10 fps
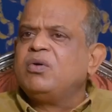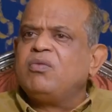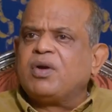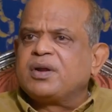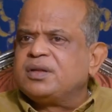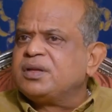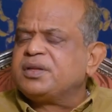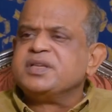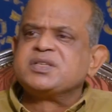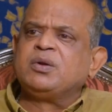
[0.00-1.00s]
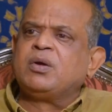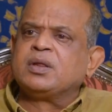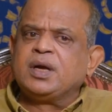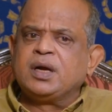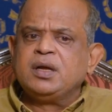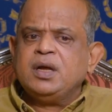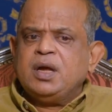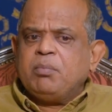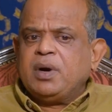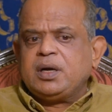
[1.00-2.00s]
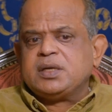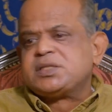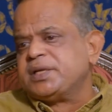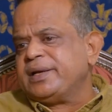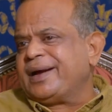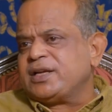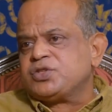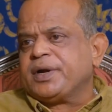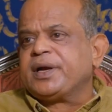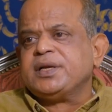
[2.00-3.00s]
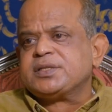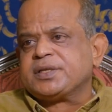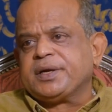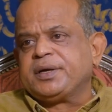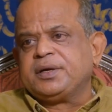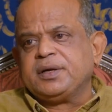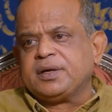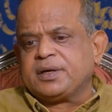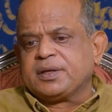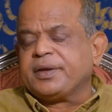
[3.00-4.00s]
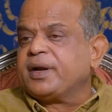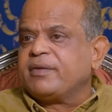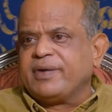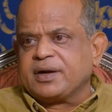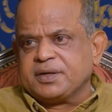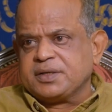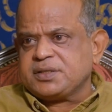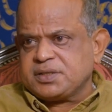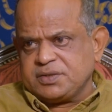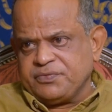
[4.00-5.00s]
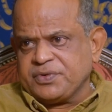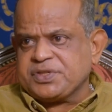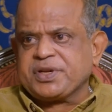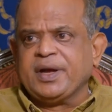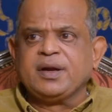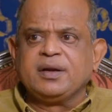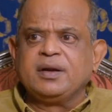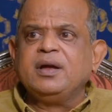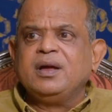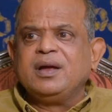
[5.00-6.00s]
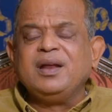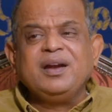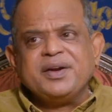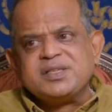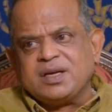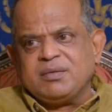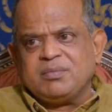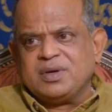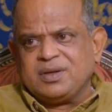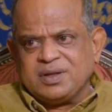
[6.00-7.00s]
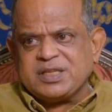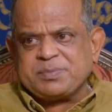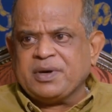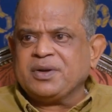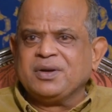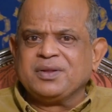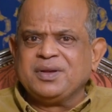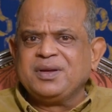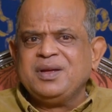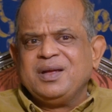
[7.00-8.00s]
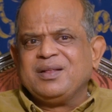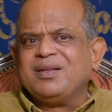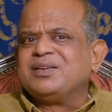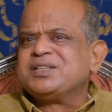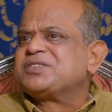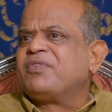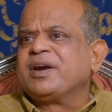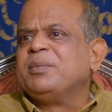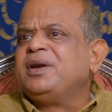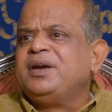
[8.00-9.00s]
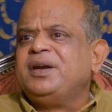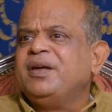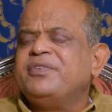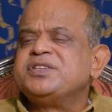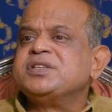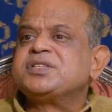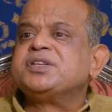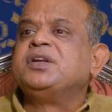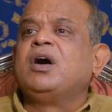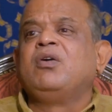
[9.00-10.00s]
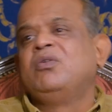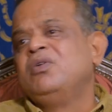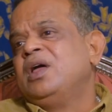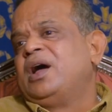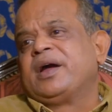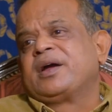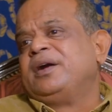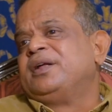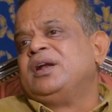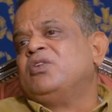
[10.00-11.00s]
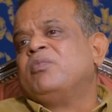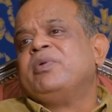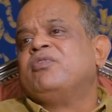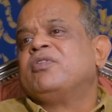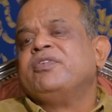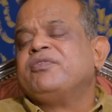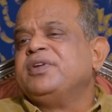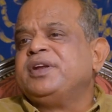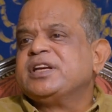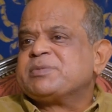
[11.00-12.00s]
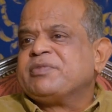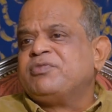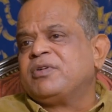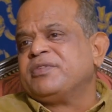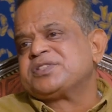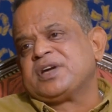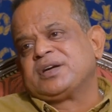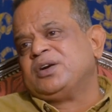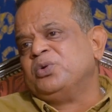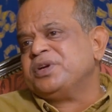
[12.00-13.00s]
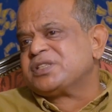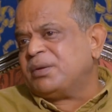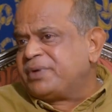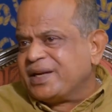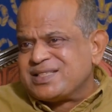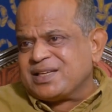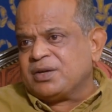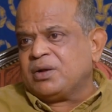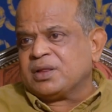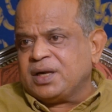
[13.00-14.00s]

what are the things and all that. But still, as you rightly said, there are factors which can increase the number. This particular thing, just vitamin D deficiency. Now, I can tell you before 15 years before we started doing some tests and all that,